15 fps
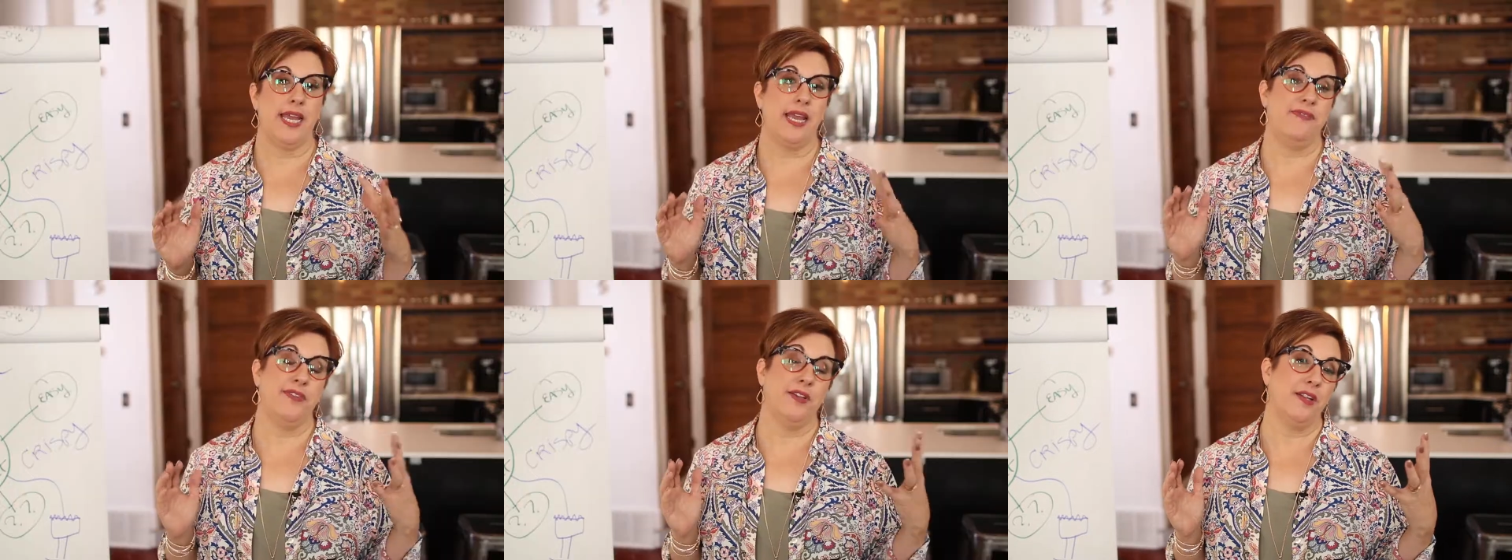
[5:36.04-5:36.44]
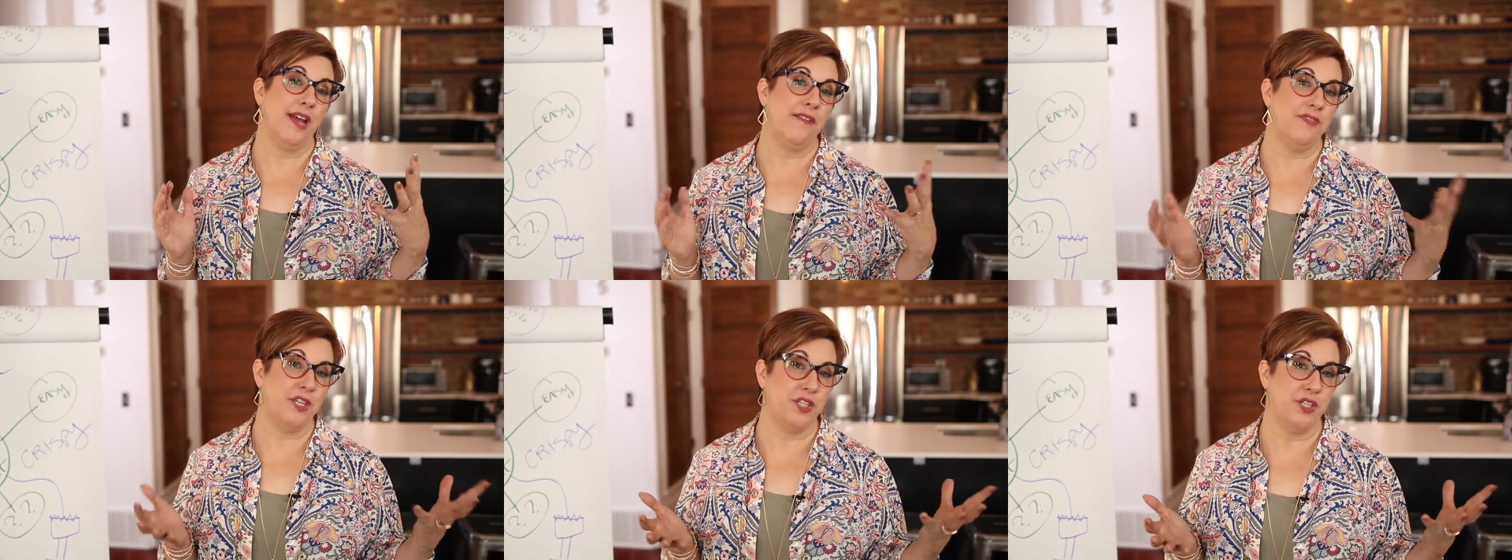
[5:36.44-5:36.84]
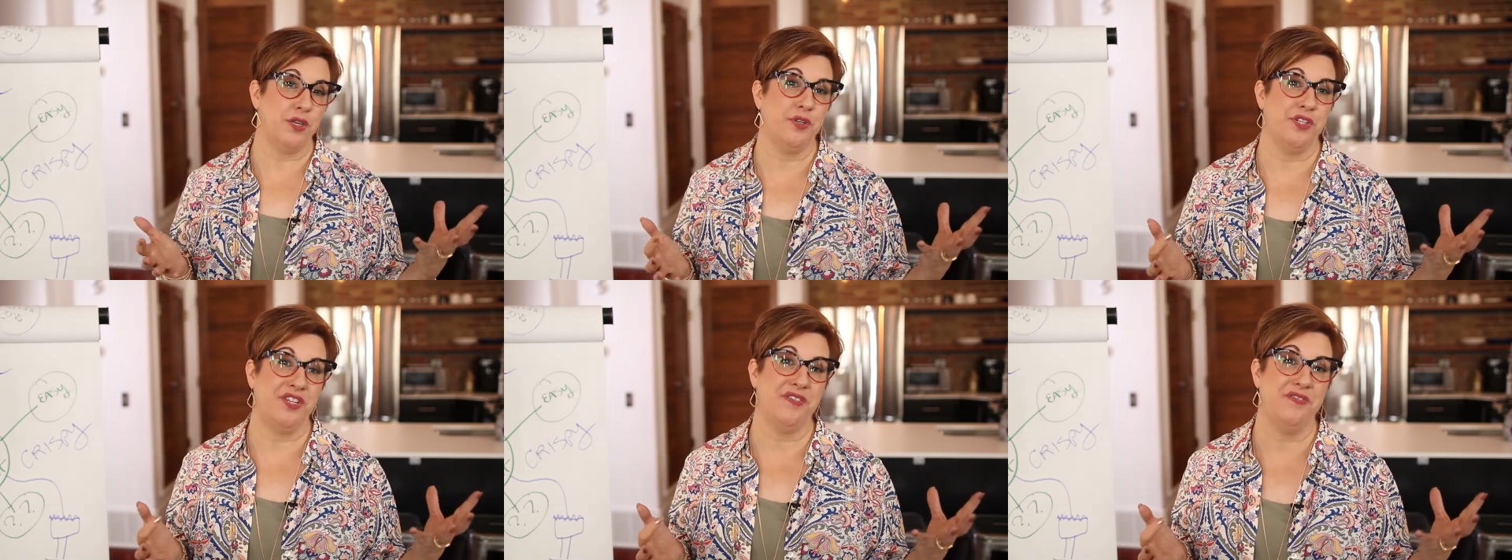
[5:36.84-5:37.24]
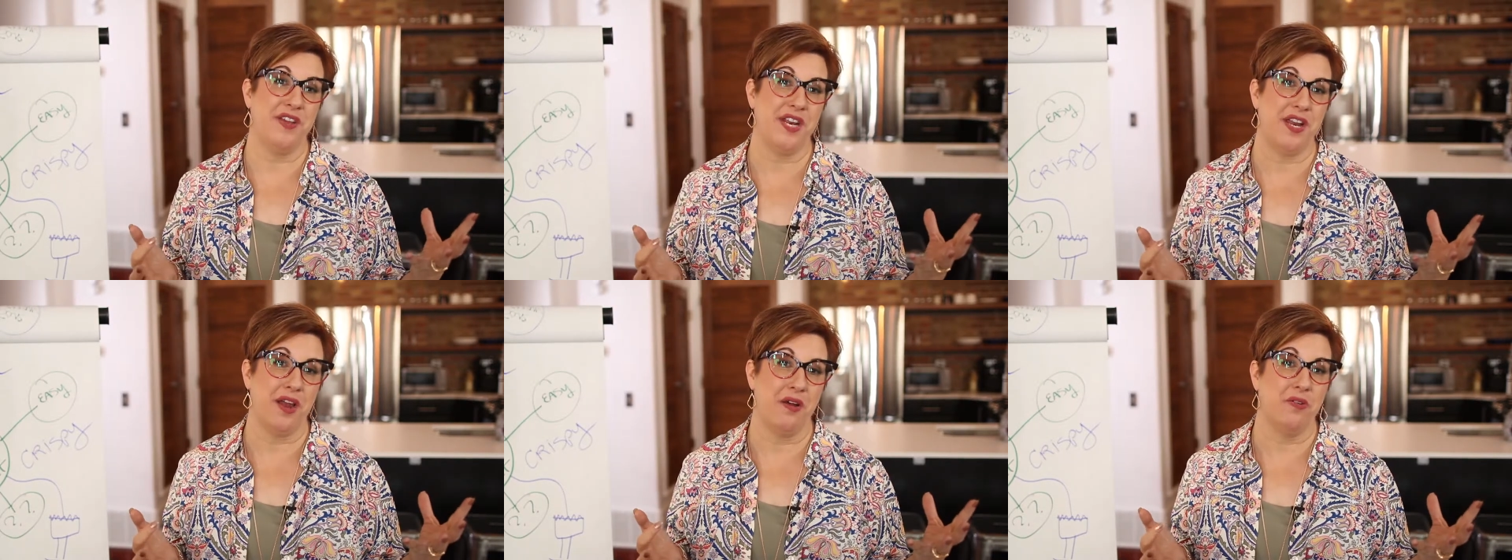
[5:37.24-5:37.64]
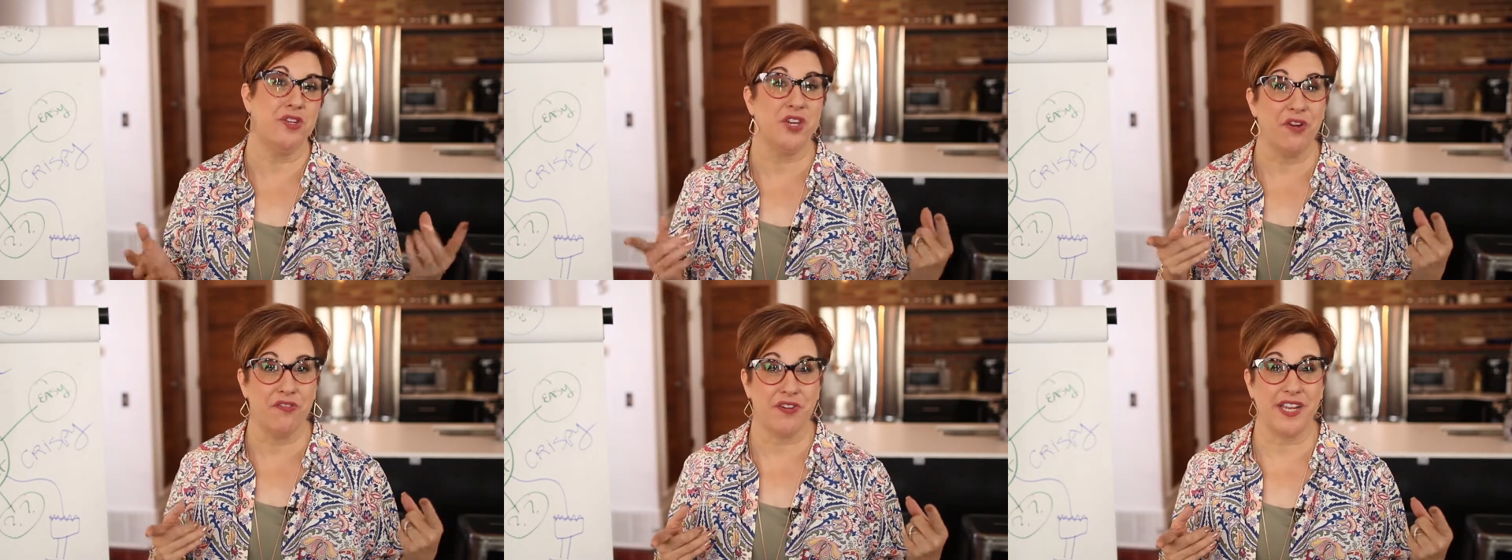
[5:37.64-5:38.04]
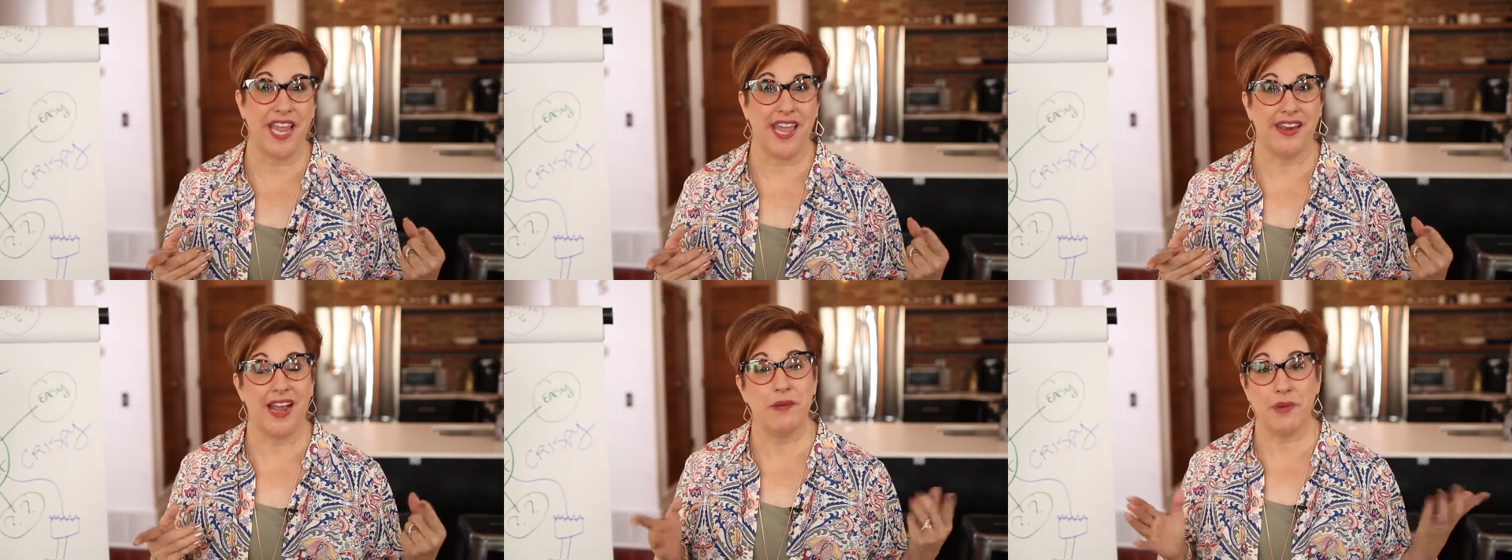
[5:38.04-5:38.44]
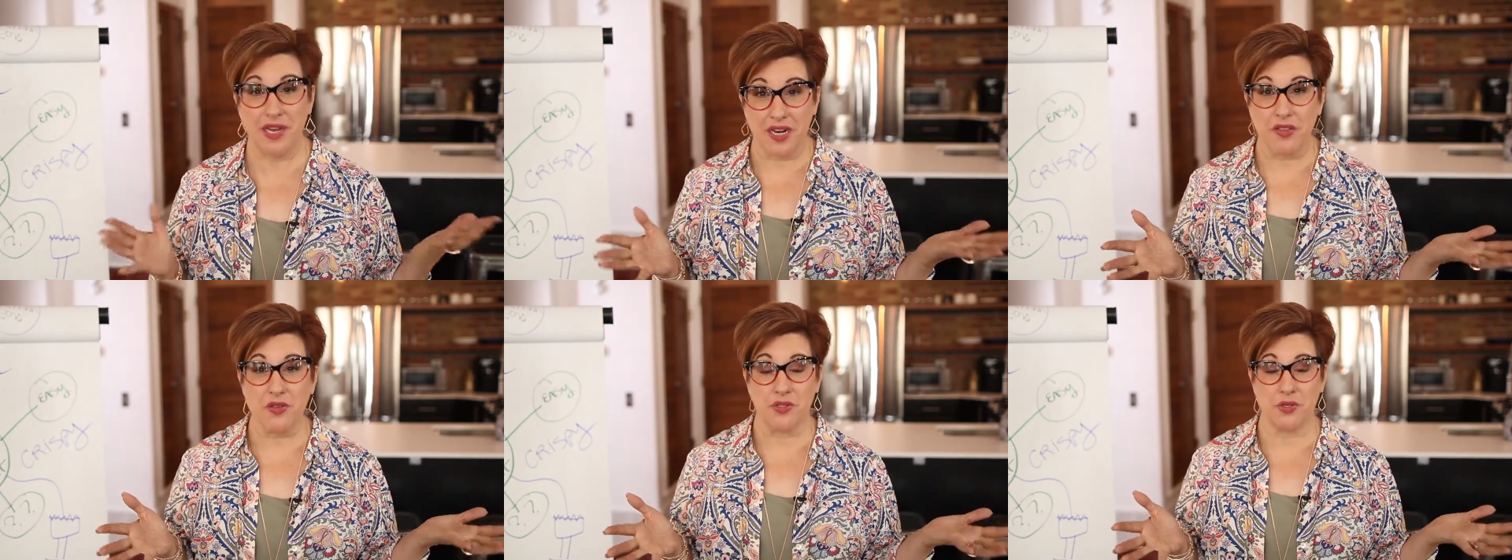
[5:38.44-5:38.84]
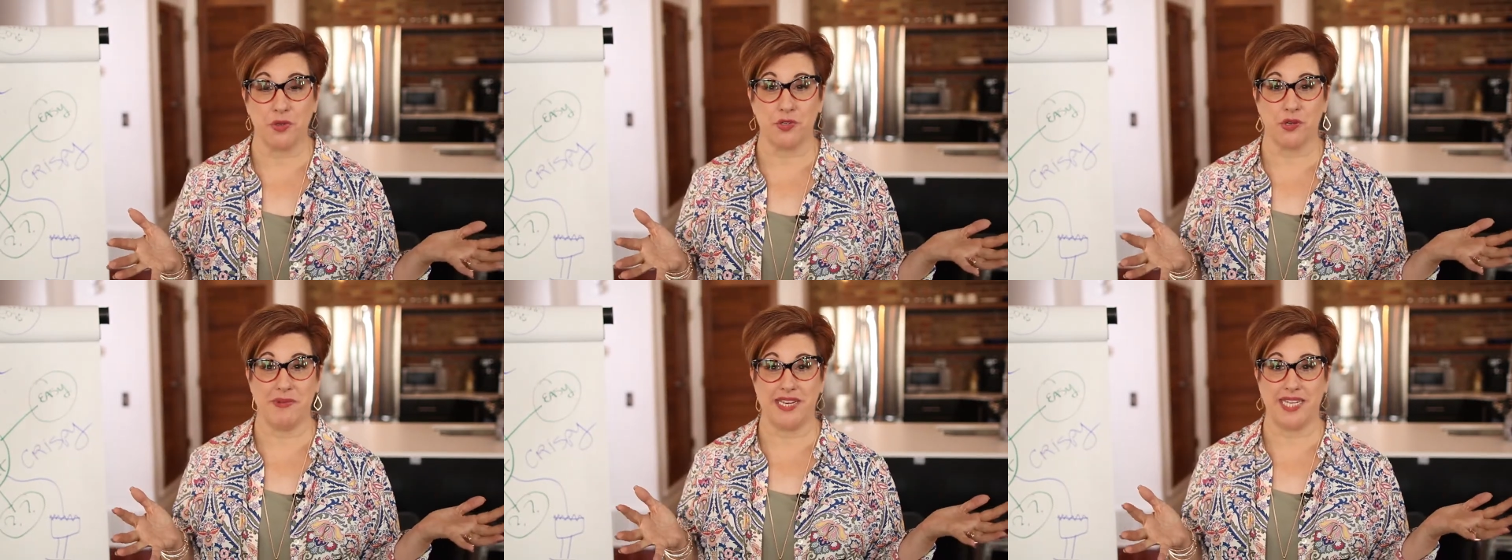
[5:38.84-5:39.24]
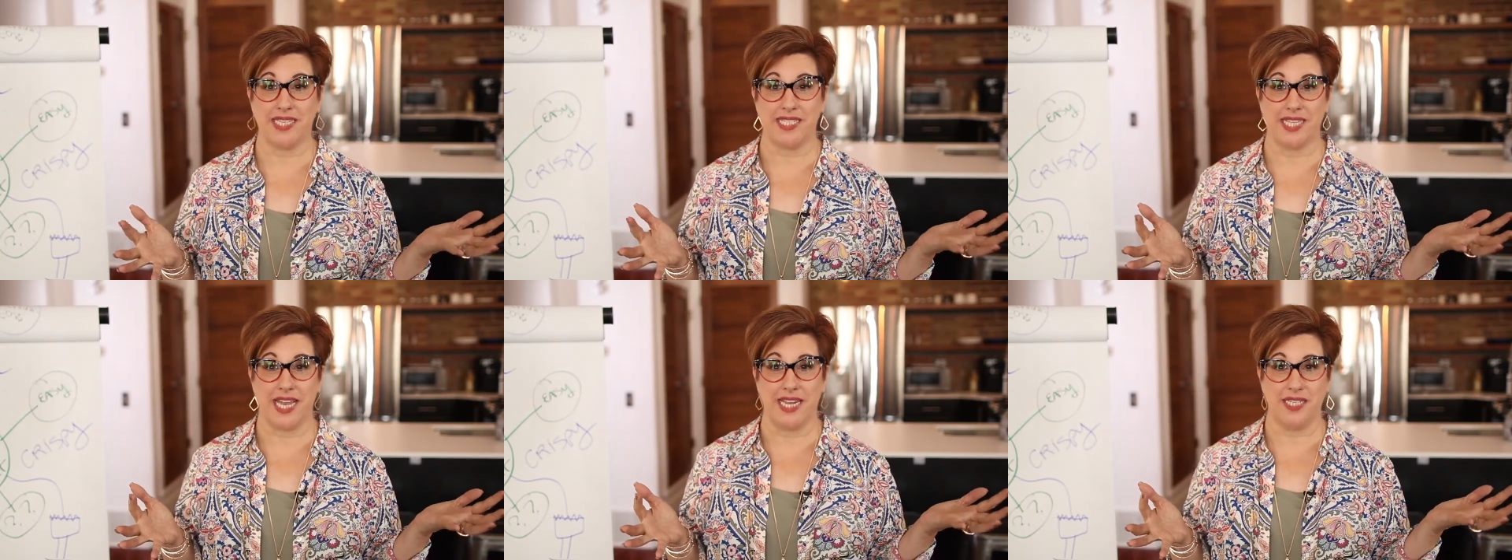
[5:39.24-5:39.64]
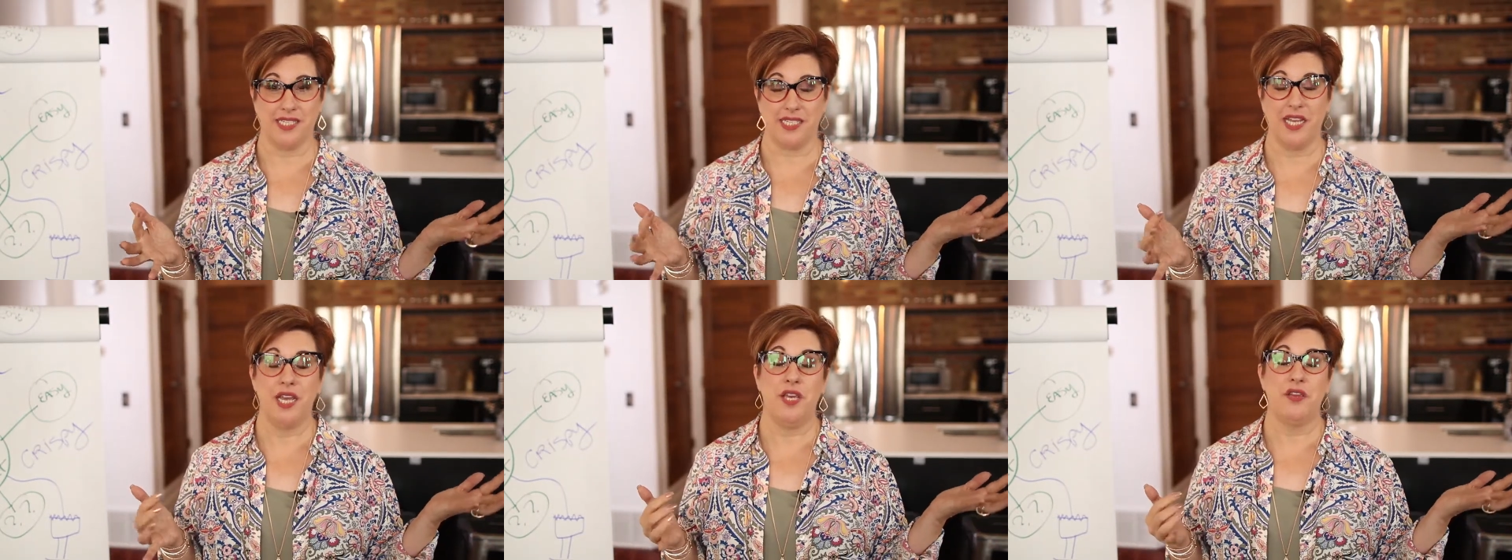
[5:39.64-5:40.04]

If you love this YouTube video, don't forget I'm on other social media sites.